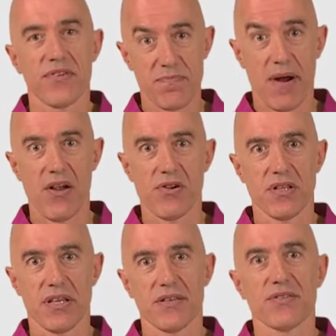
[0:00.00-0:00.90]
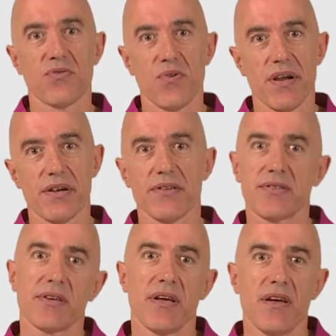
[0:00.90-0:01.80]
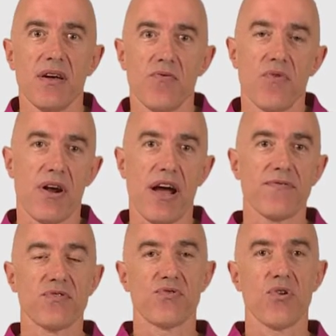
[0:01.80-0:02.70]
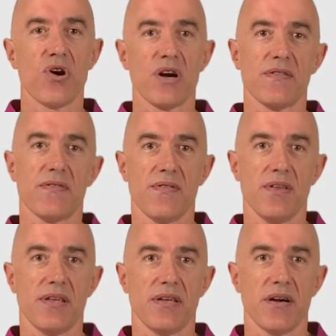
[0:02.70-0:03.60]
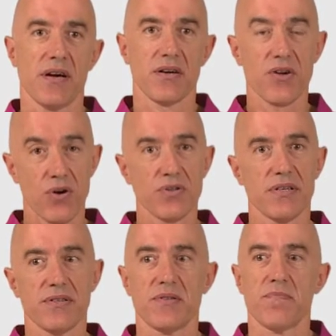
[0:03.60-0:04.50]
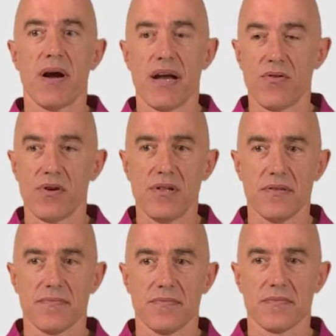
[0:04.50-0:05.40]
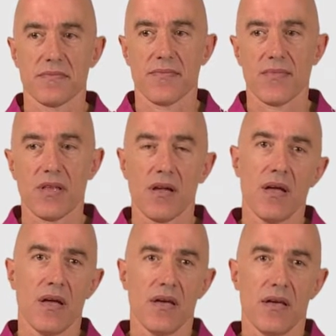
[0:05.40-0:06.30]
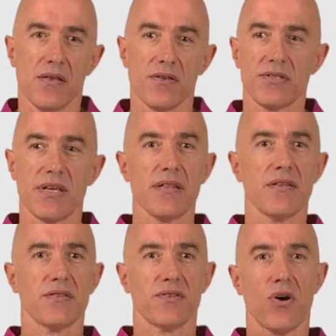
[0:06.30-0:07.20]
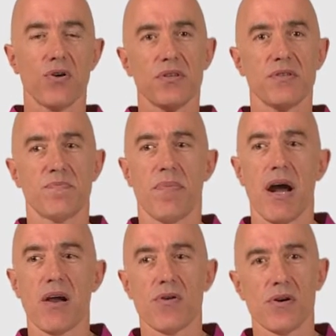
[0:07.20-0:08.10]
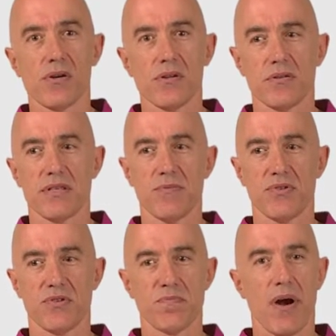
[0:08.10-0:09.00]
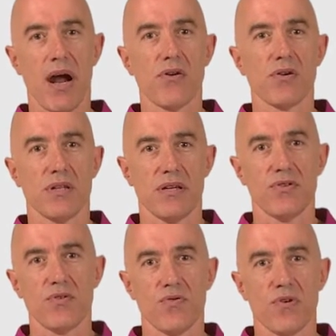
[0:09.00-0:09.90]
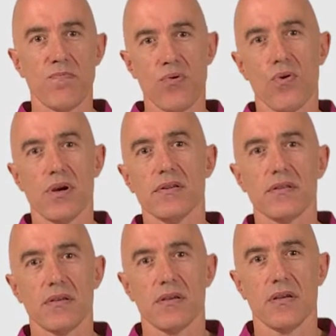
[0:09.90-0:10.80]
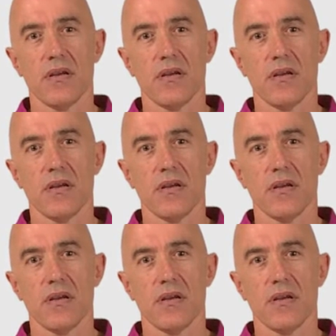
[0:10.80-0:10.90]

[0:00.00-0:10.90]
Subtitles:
the spiraling squares where I've drawn the golden spiral. You see, this golden spiral seems to spiral into a point.